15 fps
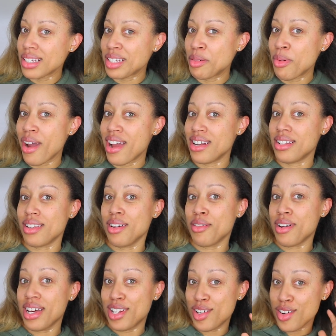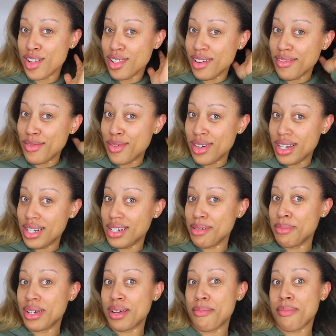she probably just gonna cut it all off. Watch,
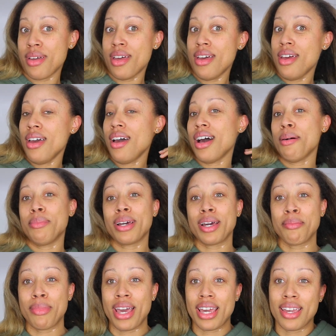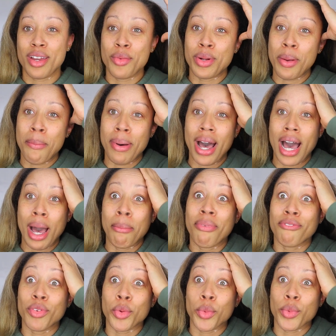I'm gonna come back in here with a bob
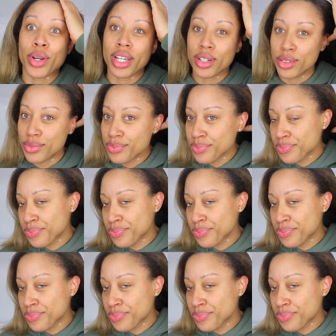for real.